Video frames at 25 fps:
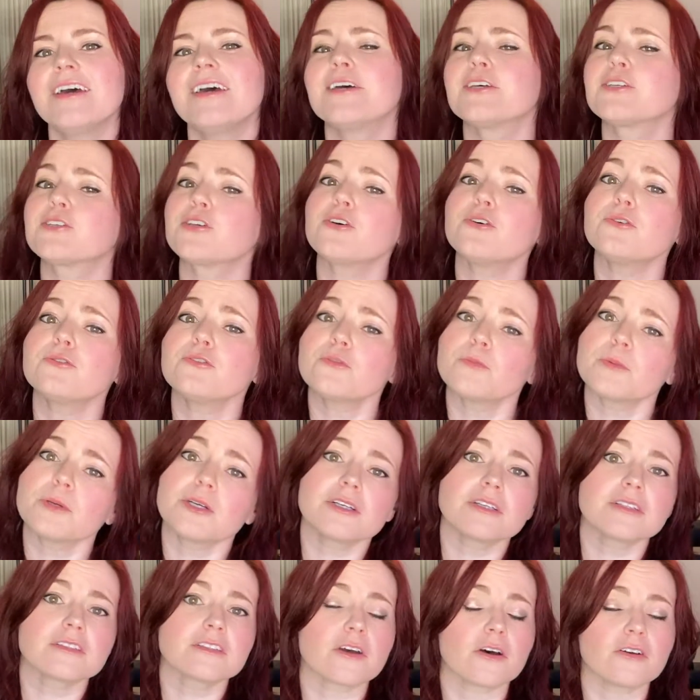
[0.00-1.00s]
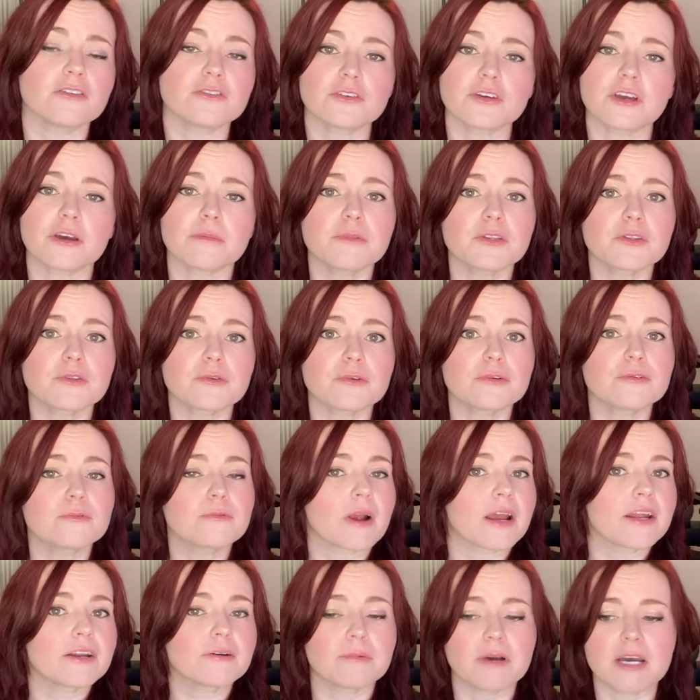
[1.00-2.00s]
So Spirit is also coming through
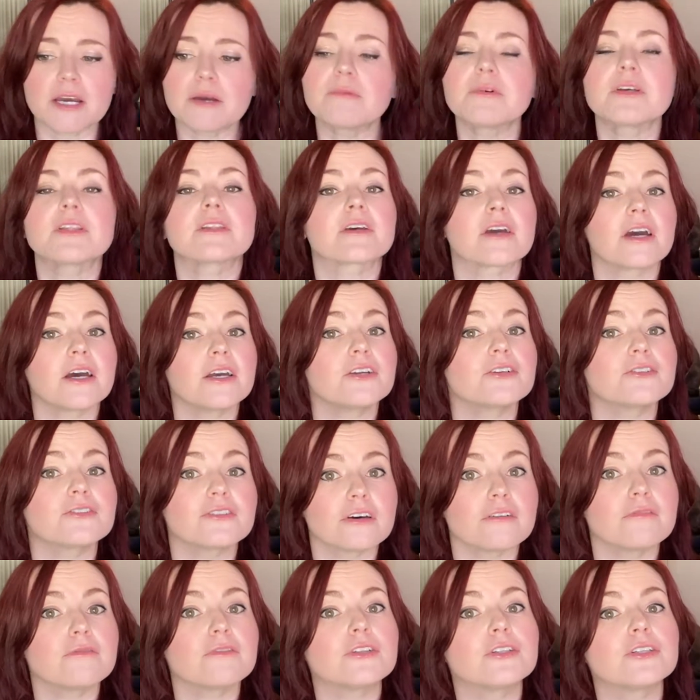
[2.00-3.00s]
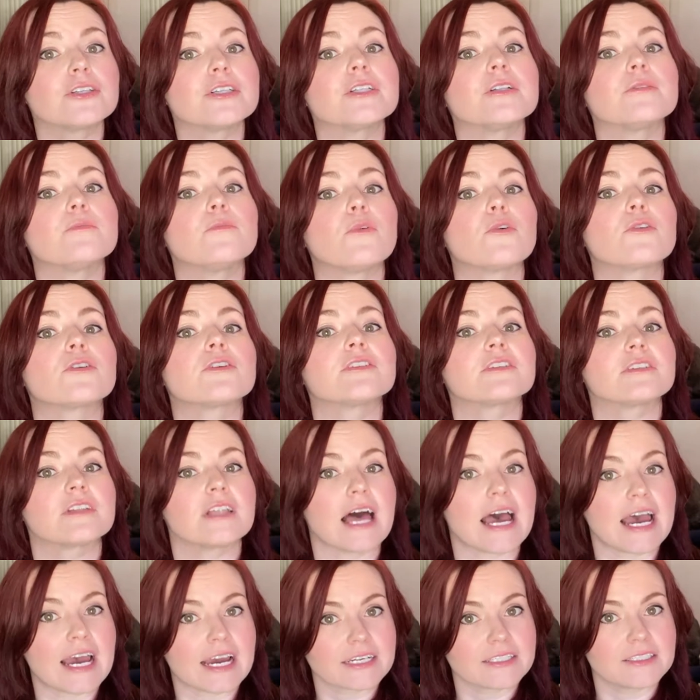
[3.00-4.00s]
right away with cut yourself a little more
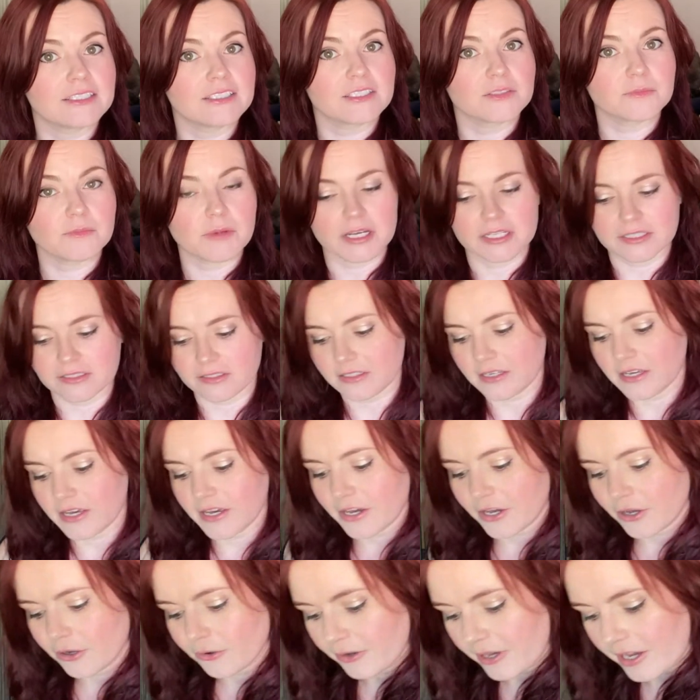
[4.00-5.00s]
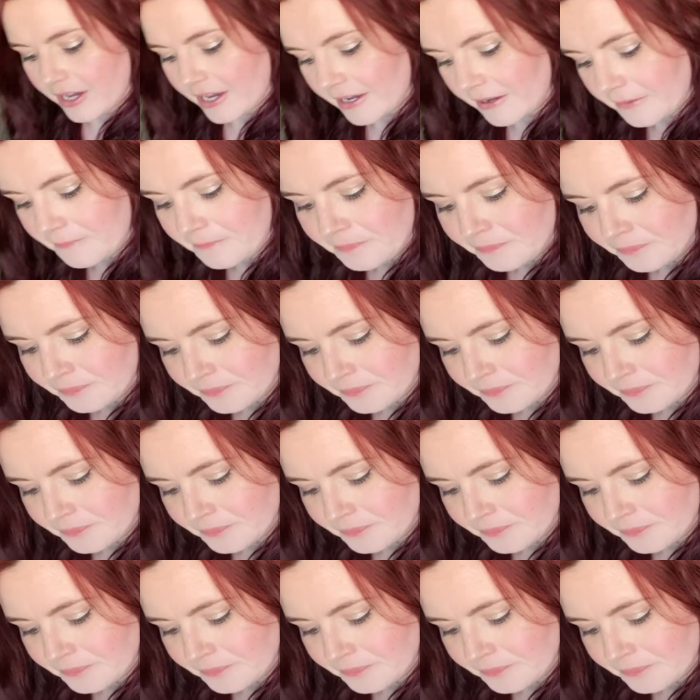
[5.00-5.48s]
slack this month, okay?